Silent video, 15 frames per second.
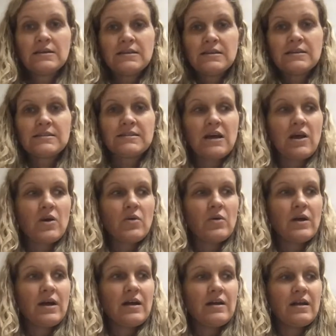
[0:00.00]

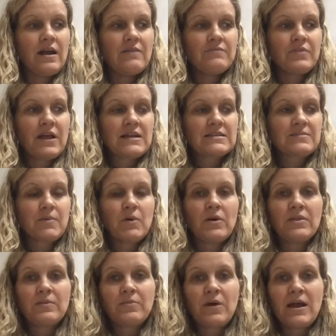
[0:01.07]
So I'm flexible
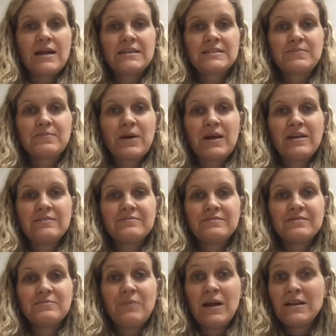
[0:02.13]
on the price, but
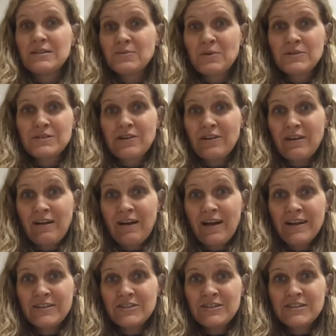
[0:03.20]
might as well start at high
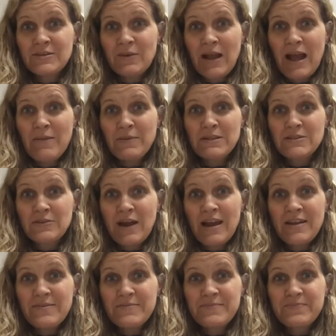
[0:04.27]
and just see what happens,
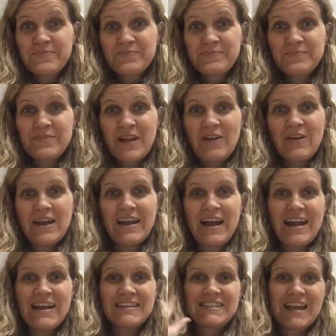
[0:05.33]
right? All right,
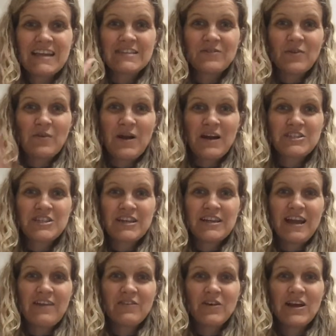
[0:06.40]
guys, thanks for watching.
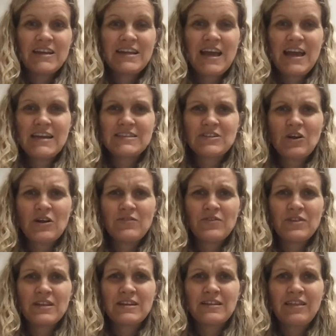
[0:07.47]
Have a great day. Sorry for
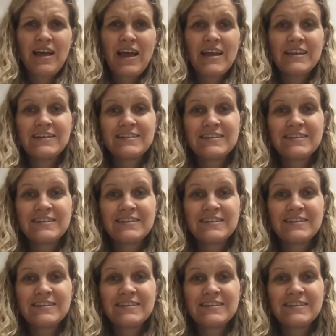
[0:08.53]
the delay.